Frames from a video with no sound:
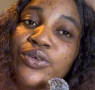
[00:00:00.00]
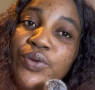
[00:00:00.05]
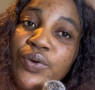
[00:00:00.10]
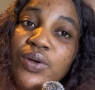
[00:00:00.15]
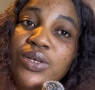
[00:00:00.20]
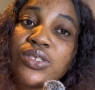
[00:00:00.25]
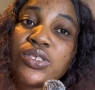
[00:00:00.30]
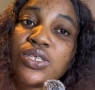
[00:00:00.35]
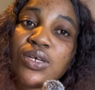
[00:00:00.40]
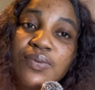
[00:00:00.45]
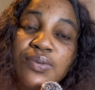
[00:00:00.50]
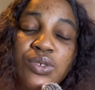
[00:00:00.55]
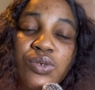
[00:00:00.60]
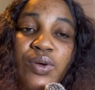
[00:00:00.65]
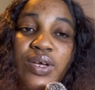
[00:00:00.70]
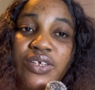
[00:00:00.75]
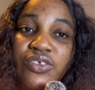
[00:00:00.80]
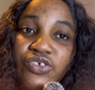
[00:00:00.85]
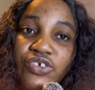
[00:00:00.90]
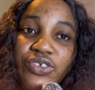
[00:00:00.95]
doing software
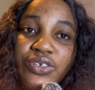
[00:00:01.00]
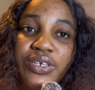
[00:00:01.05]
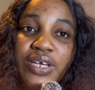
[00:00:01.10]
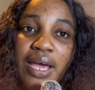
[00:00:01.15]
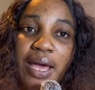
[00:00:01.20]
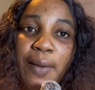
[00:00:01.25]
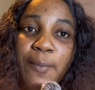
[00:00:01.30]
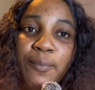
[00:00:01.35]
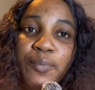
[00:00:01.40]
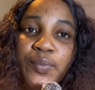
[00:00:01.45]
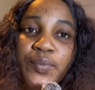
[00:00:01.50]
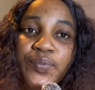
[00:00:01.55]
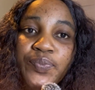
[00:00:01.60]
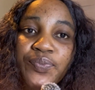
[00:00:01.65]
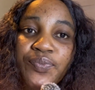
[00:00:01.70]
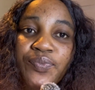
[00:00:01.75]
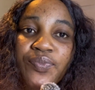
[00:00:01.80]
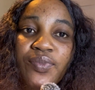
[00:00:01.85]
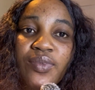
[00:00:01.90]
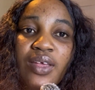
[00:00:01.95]
engineer.
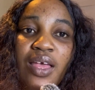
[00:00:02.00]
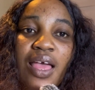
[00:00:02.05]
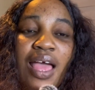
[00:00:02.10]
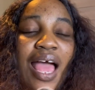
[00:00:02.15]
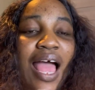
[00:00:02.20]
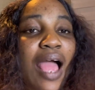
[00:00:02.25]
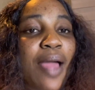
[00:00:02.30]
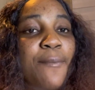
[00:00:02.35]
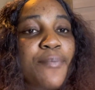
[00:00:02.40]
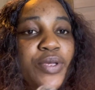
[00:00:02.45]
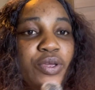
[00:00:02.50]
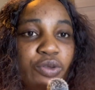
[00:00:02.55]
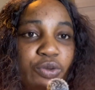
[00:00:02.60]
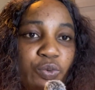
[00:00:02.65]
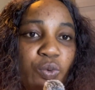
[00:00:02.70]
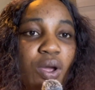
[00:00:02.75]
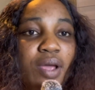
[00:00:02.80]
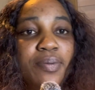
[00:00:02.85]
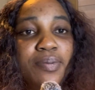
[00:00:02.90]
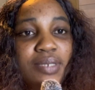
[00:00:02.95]
I build
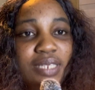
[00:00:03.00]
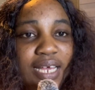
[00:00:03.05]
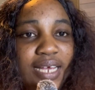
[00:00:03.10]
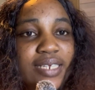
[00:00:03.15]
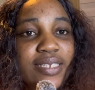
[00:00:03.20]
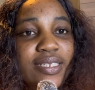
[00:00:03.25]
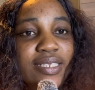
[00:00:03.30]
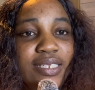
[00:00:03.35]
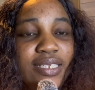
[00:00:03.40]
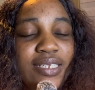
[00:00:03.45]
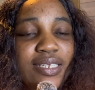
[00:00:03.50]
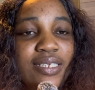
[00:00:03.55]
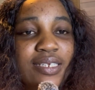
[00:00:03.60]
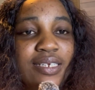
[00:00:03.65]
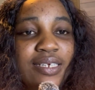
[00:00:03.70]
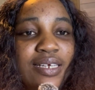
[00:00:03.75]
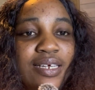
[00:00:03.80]
websites.